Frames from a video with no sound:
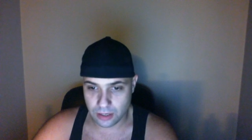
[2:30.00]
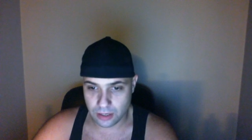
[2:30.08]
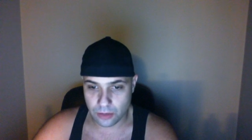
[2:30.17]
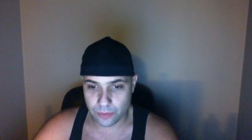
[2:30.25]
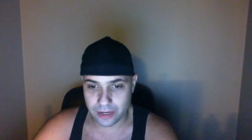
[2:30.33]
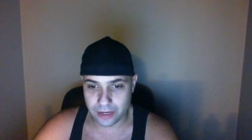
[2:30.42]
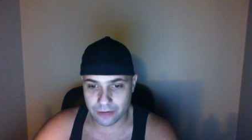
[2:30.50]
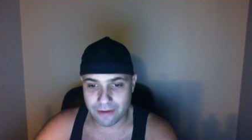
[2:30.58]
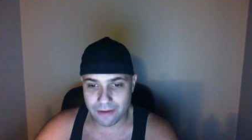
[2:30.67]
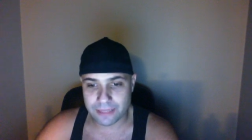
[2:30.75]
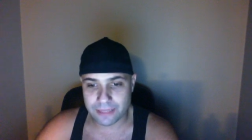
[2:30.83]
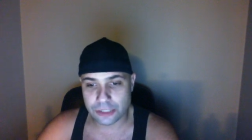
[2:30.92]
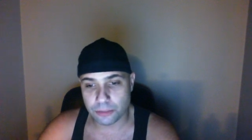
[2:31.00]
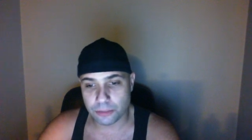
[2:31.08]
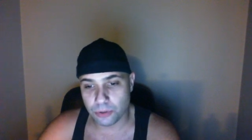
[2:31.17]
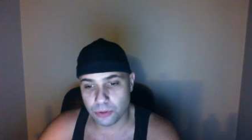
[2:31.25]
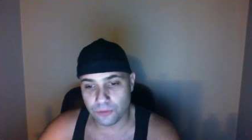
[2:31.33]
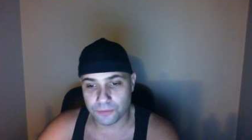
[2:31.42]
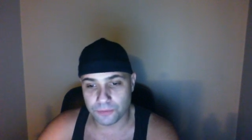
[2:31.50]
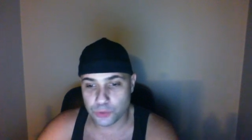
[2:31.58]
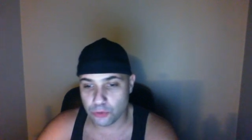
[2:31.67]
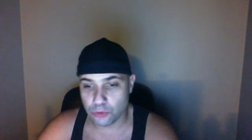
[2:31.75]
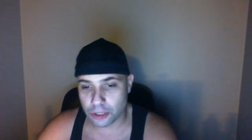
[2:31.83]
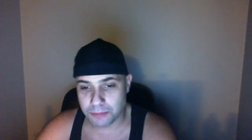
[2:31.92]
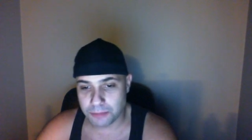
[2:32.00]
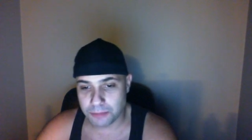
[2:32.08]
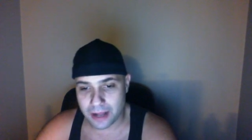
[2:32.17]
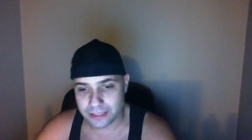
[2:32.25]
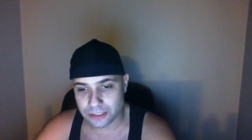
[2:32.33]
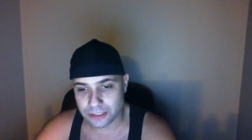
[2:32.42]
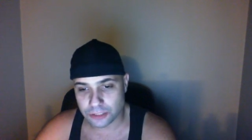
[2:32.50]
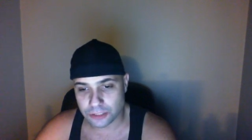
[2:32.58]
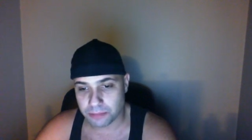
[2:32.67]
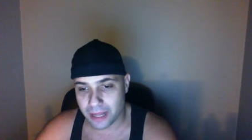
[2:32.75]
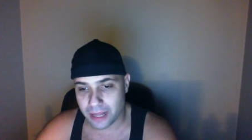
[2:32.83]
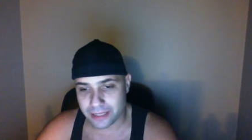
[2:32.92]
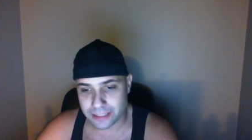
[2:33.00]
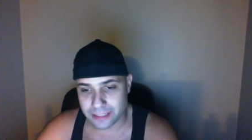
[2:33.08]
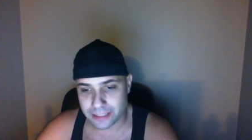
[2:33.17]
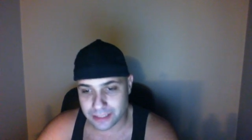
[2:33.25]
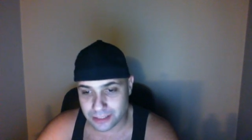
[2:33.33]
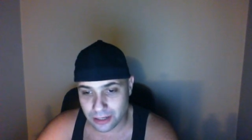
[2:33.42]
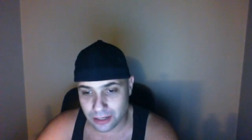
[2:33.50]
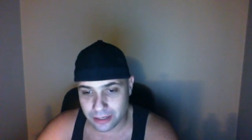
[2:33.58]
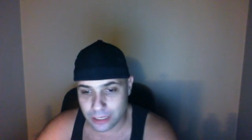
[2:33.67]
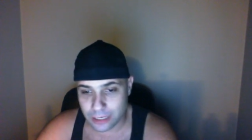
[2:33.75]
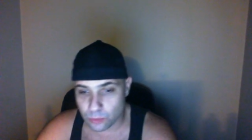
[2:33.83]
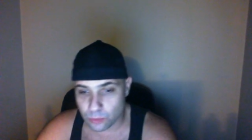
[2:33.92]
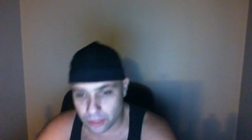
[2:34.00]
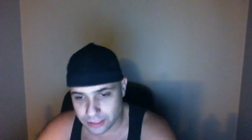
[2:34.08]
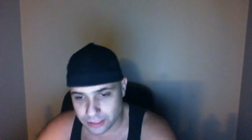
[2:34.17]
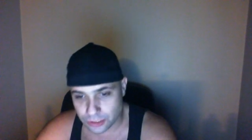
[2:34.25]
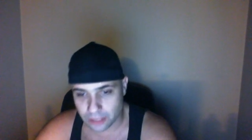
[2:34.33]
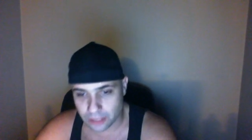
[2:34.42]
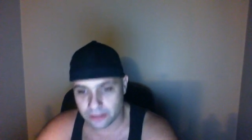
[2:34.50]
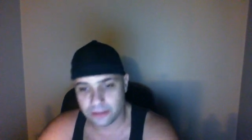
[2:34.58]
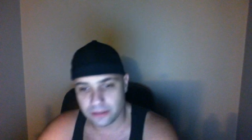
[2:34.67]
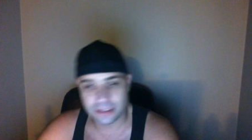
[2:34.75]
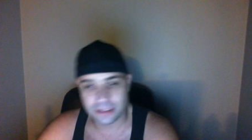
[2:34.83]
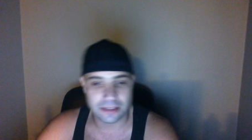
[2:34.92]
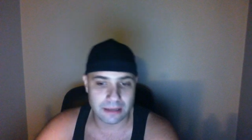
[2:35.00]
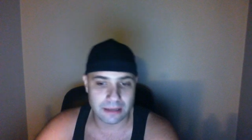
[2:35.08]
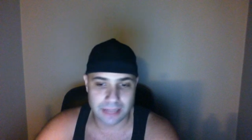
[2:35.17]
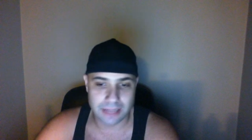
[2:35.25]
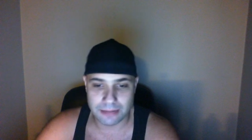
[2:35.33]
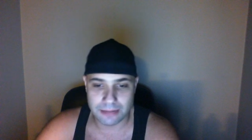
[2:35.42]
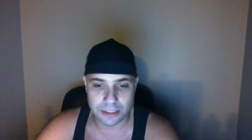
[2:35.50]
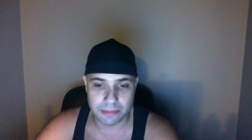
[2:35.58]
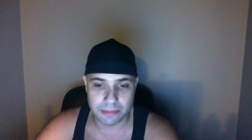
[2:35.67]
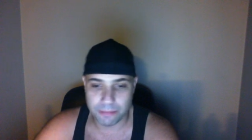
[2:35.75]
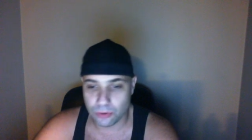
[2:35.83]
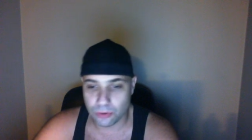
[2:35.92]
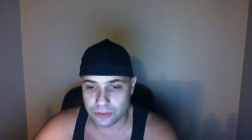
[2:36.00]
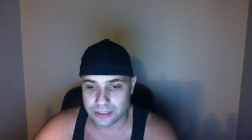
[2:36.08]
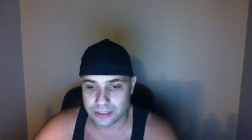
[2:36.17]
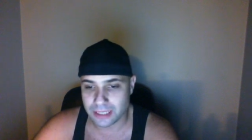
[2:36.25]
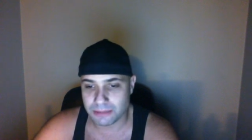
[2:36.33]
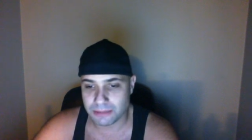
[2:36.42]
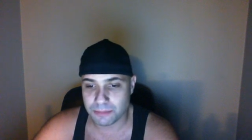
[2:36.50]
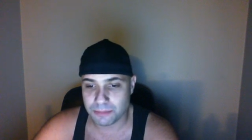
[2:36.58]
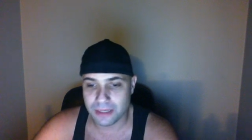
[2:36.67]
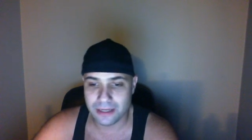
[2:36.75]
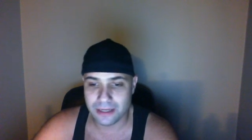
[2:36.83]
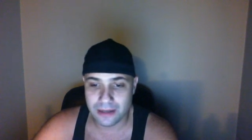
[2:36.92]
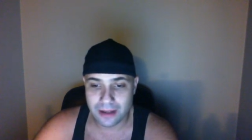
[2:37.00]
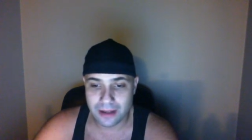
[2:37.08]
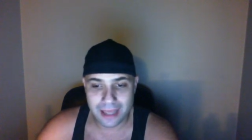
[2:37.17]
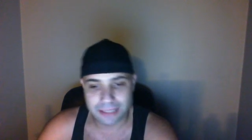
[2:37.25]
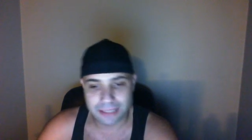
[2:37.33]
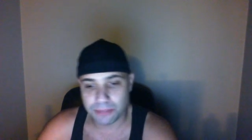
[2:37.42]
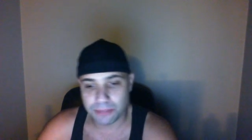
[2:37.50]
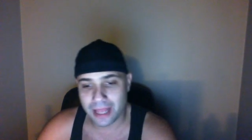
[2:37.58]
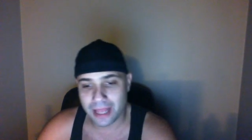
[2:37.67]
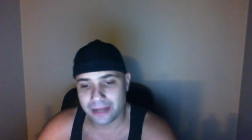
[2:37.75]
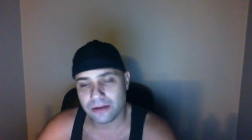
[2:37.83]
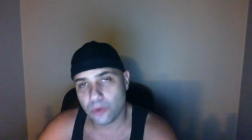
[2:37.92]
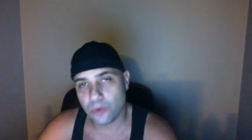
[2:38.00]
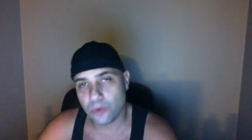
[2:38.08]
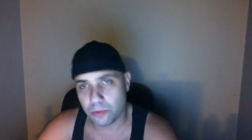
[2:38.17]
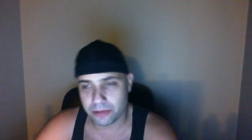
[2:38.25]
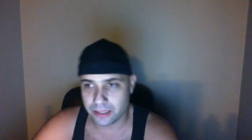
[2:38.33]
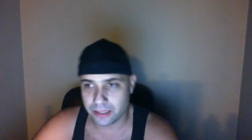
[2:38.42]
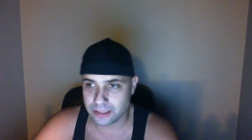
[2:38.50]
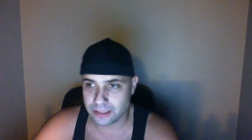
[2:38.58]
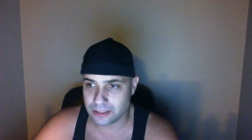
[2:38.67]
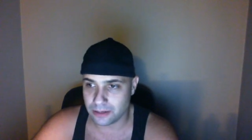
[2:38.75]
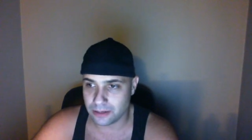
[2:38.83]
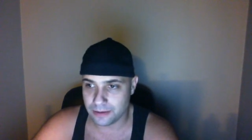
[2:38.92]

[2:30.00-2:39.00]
Where gravitational pull from two large bodies, such as planets and the sun, equalize each other. This allows the object to be pulled in the same speed as a planet orbiting the sun.